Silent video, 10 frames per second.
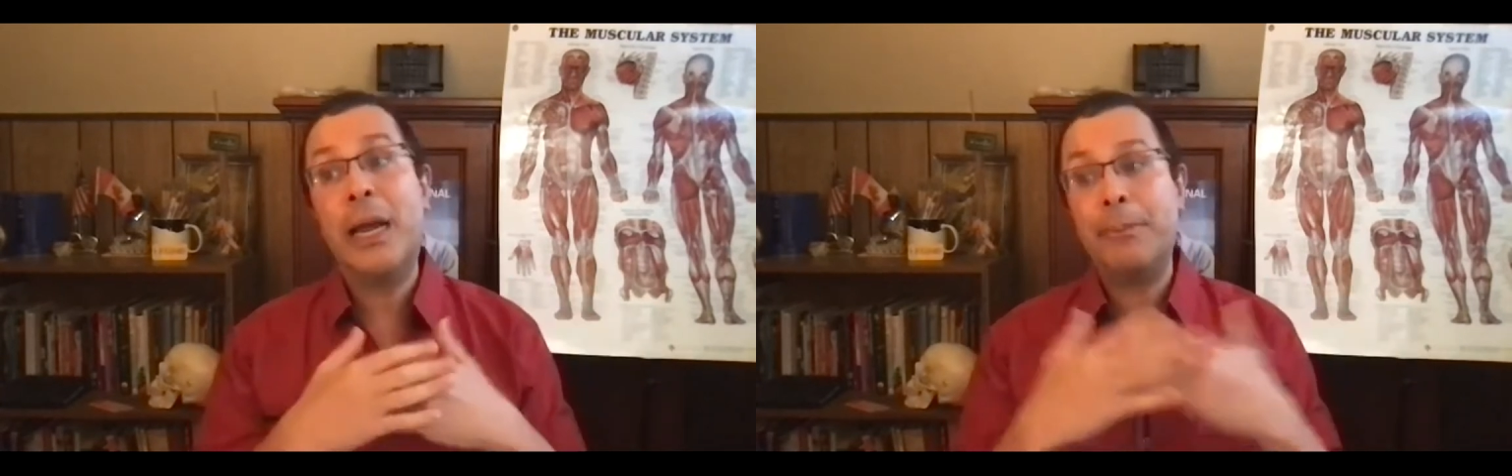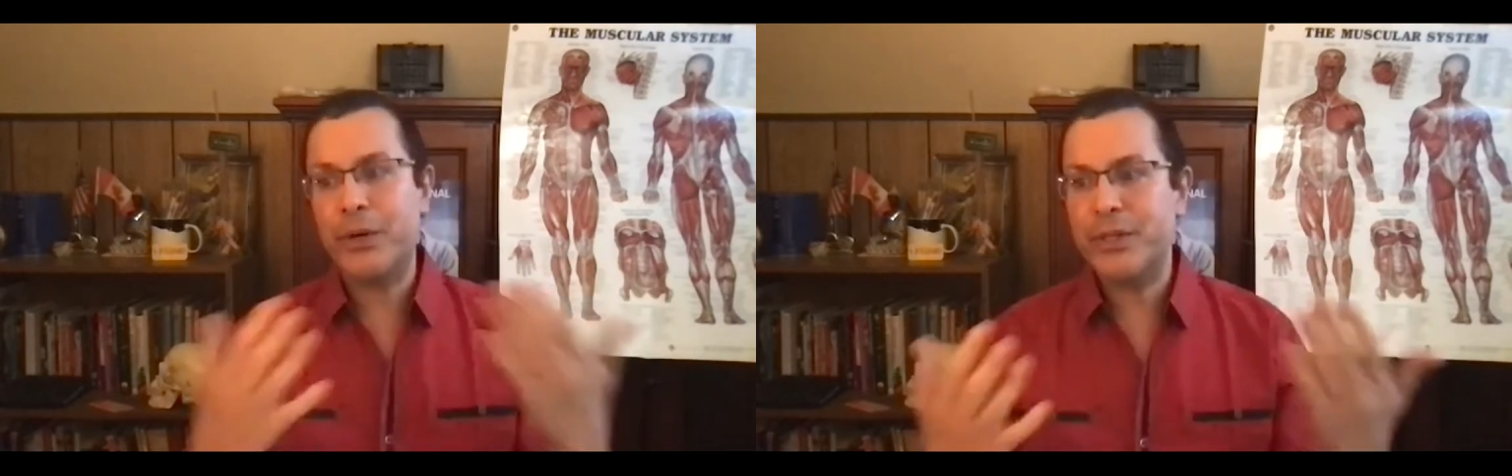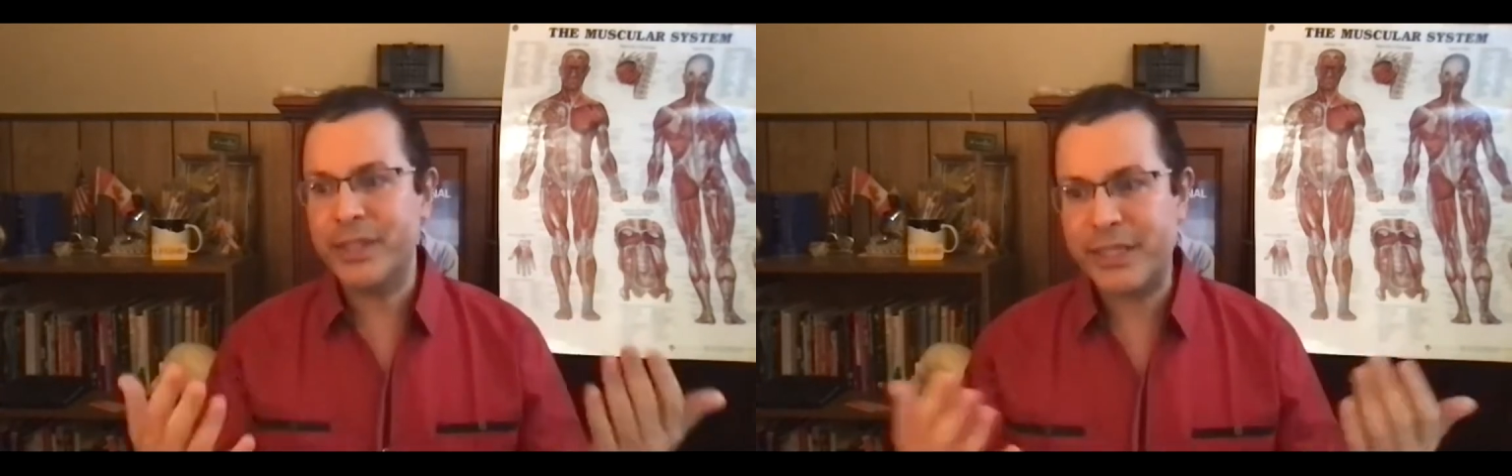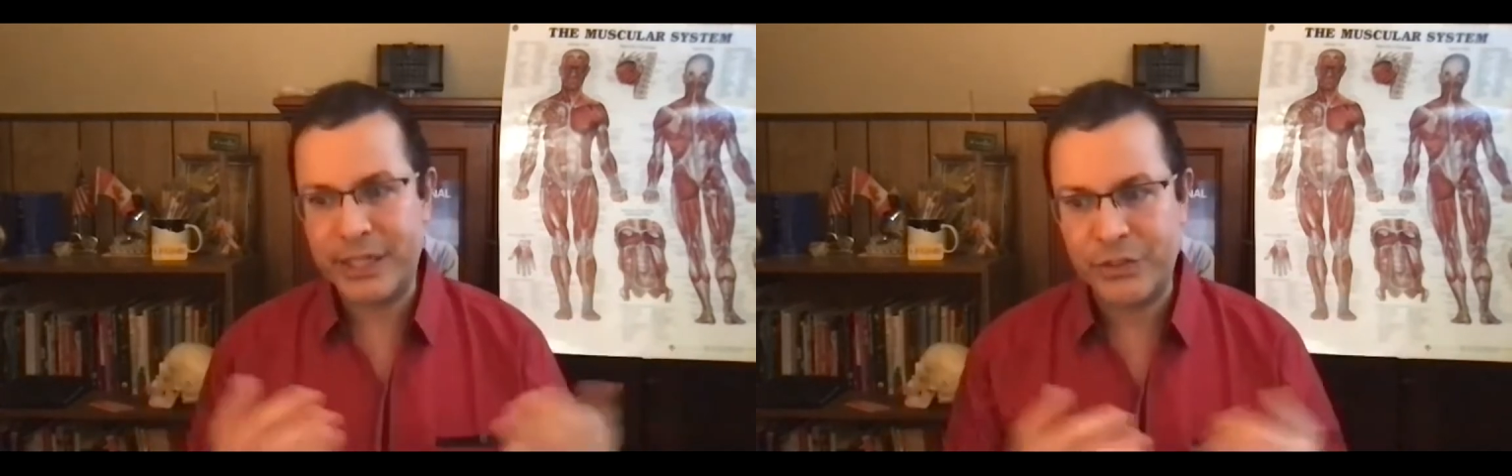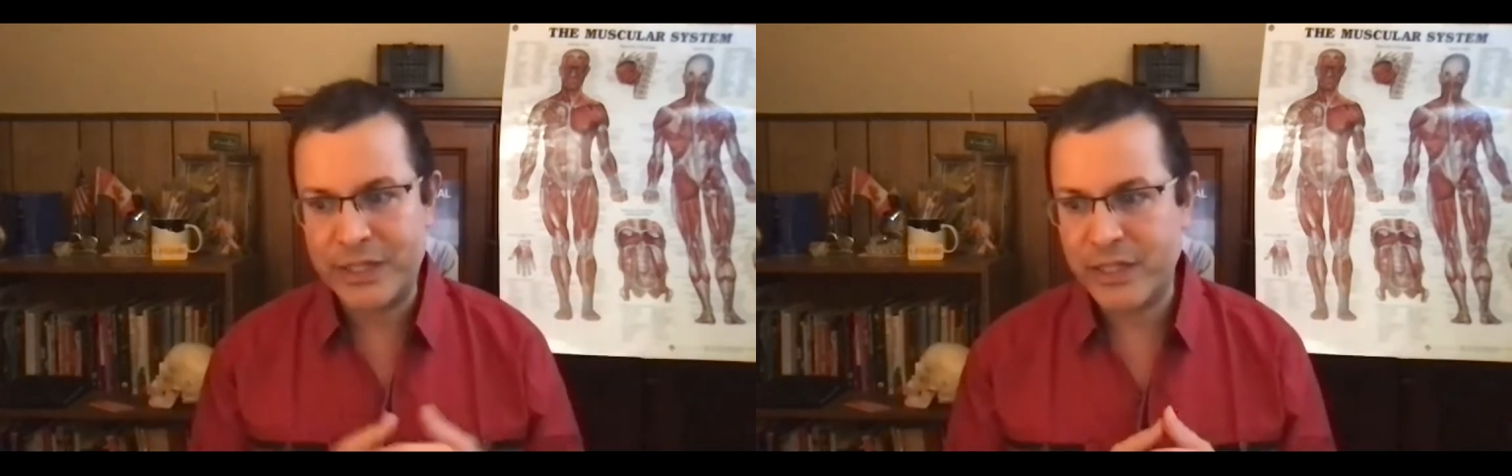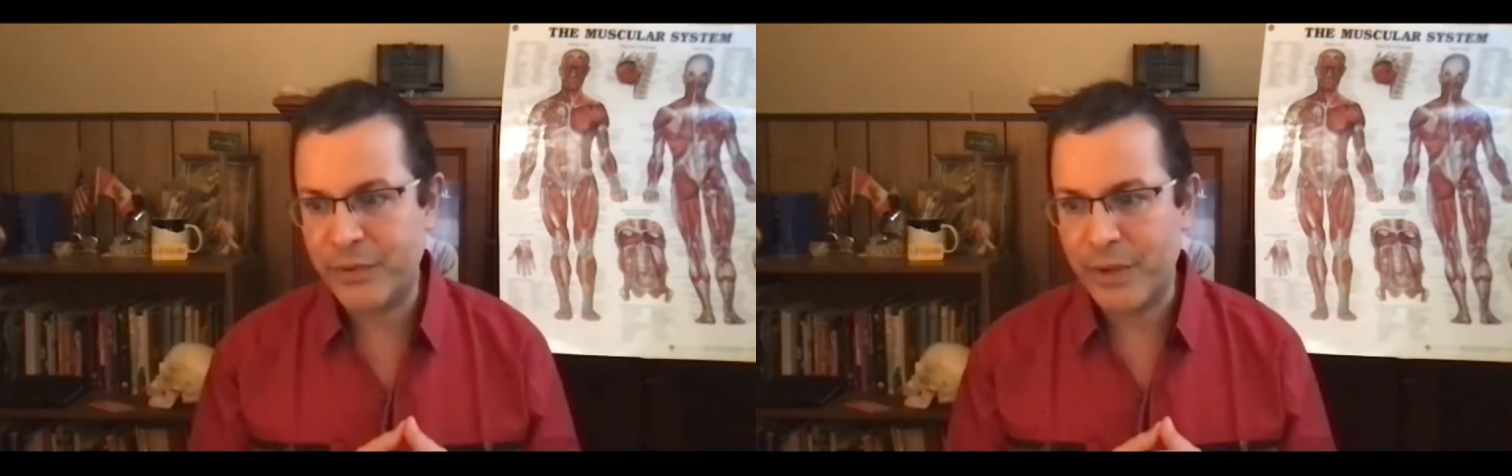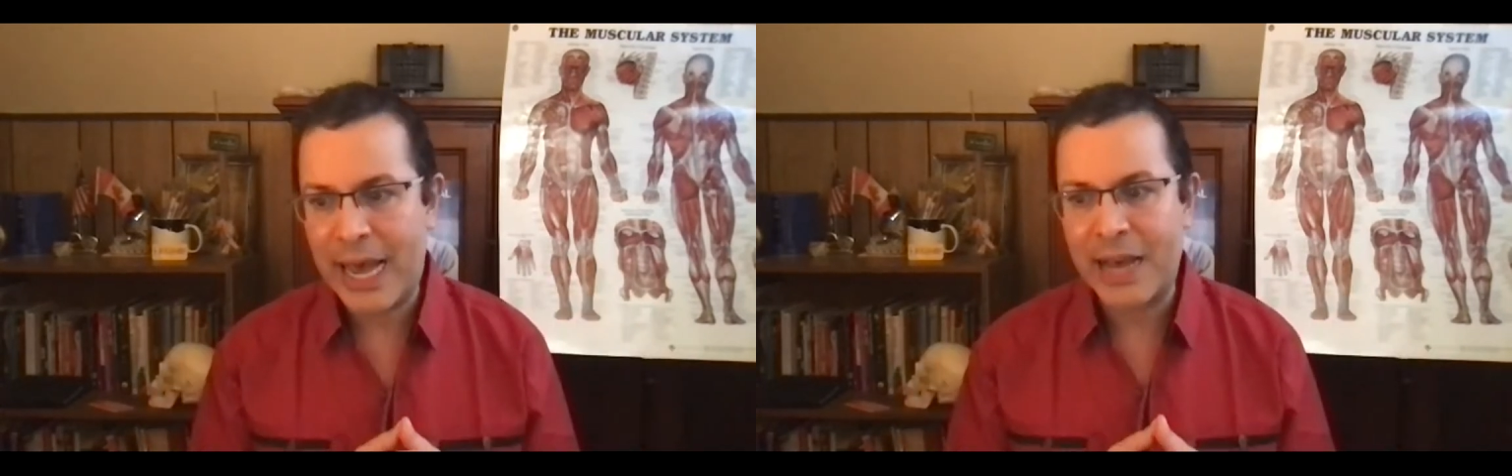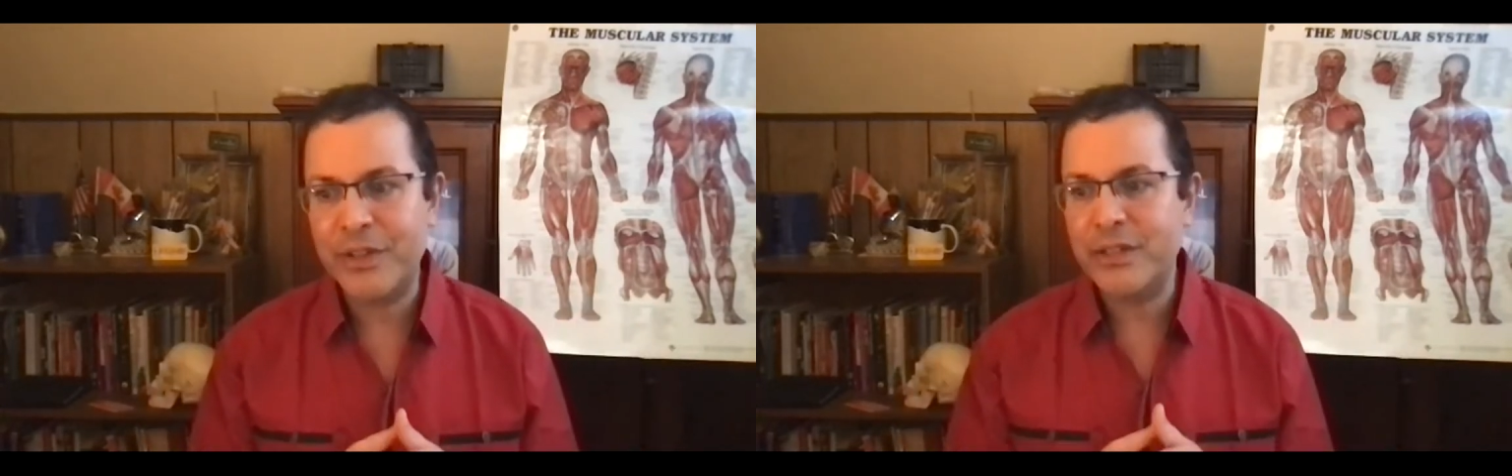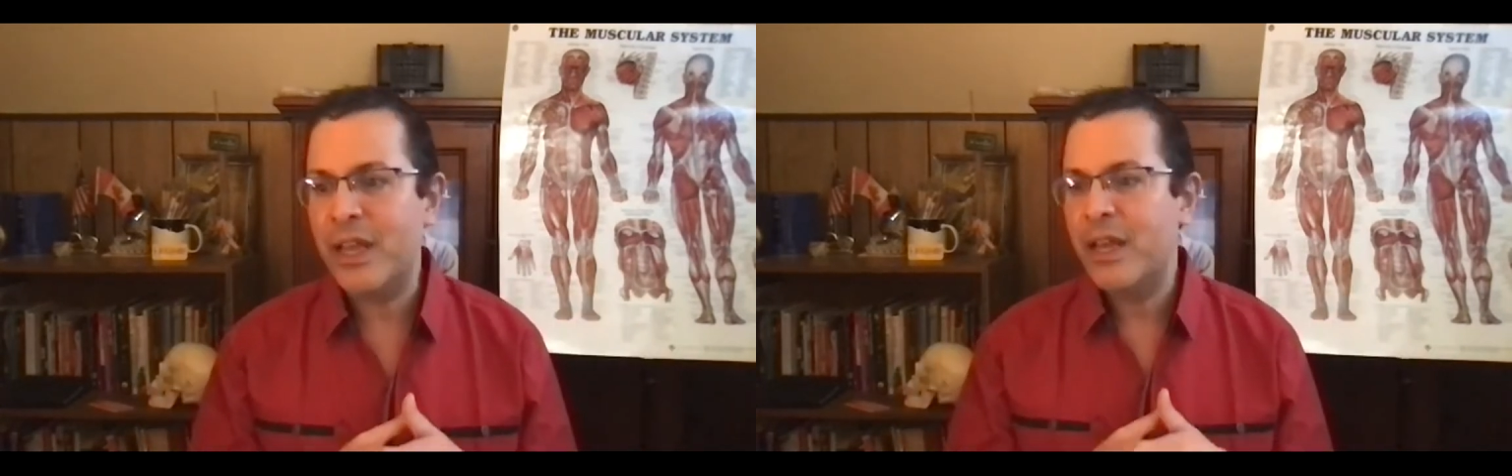personally suggest if you haven't,